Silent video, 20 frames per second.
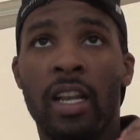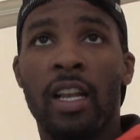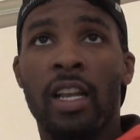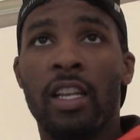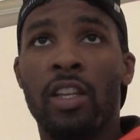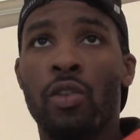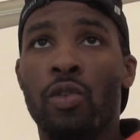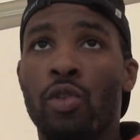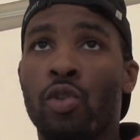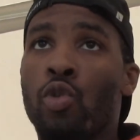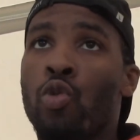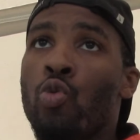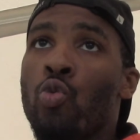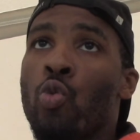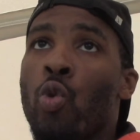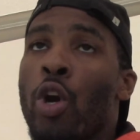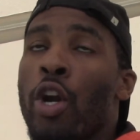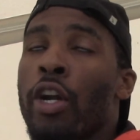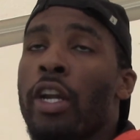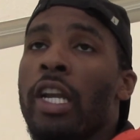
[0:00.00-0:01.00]
You do
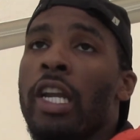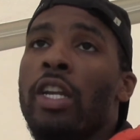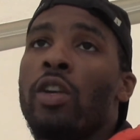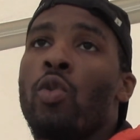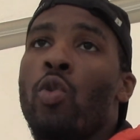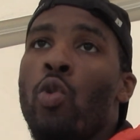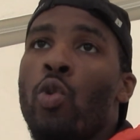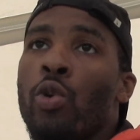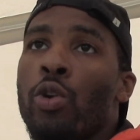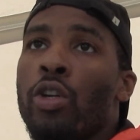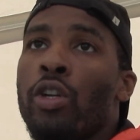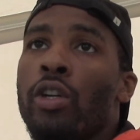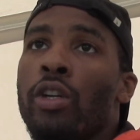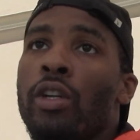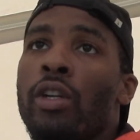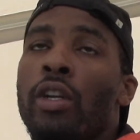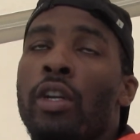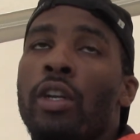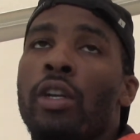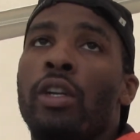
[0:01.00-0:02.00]
work in order
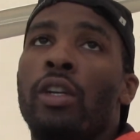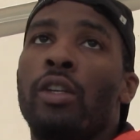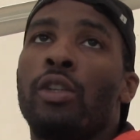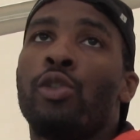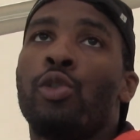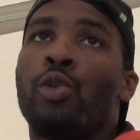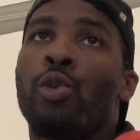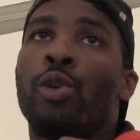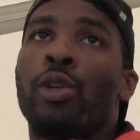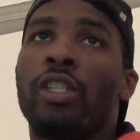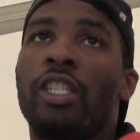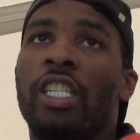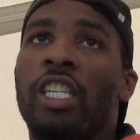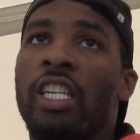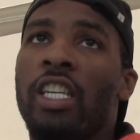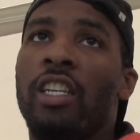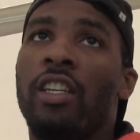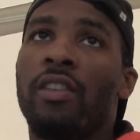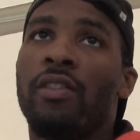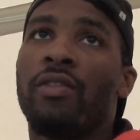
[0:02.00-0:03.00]
to
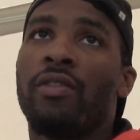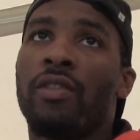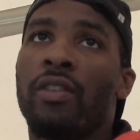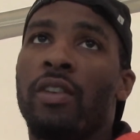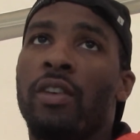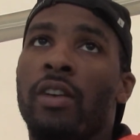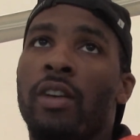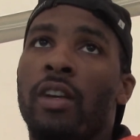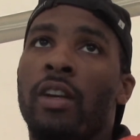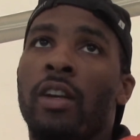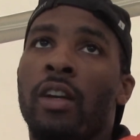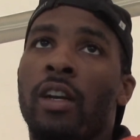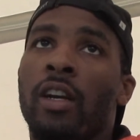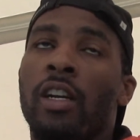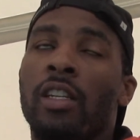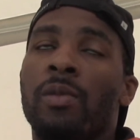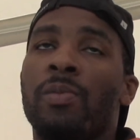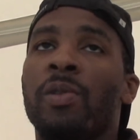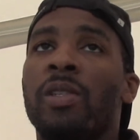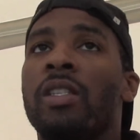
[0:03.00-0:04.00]
achieve a
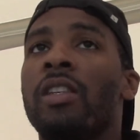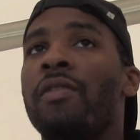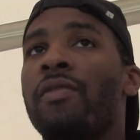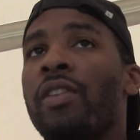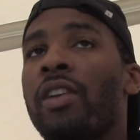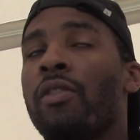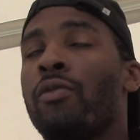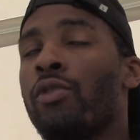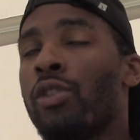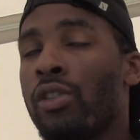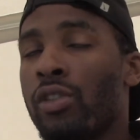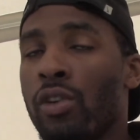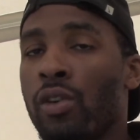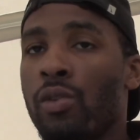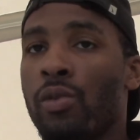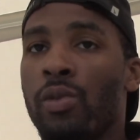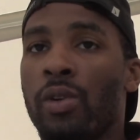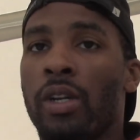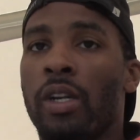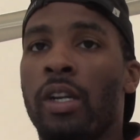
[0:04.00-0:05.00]
specific result.